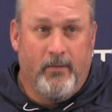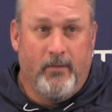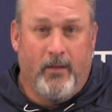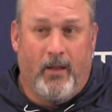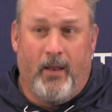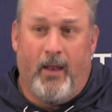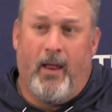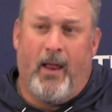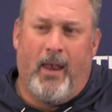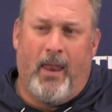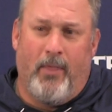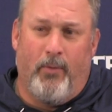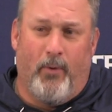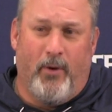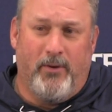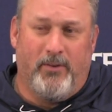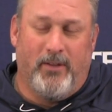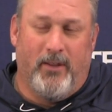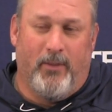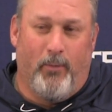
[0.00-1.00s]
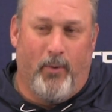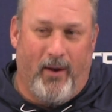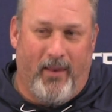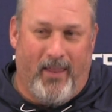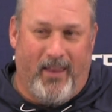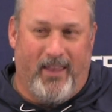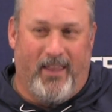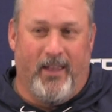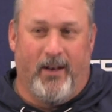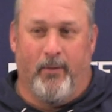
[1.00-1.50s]
I like the way you said the way
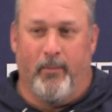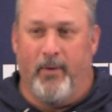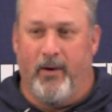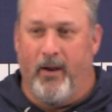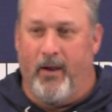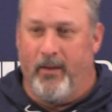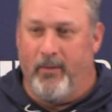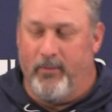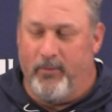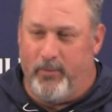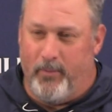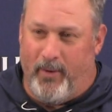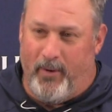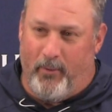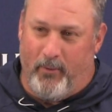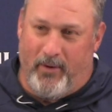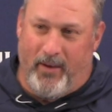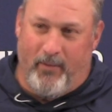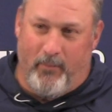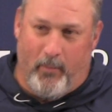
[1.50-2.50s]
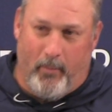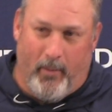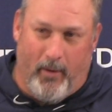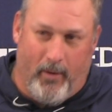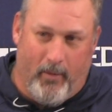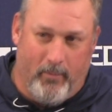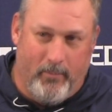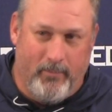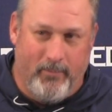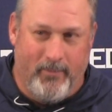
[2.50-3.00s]
they get them, and not so I don't give them
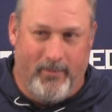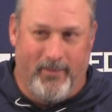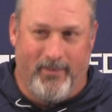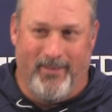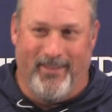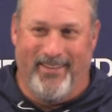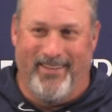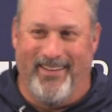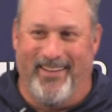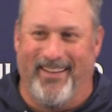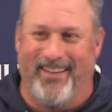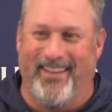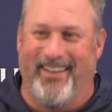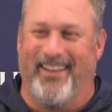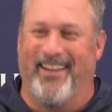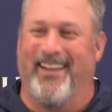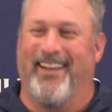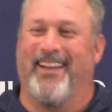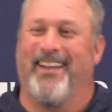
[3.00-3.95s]
up. Yeah.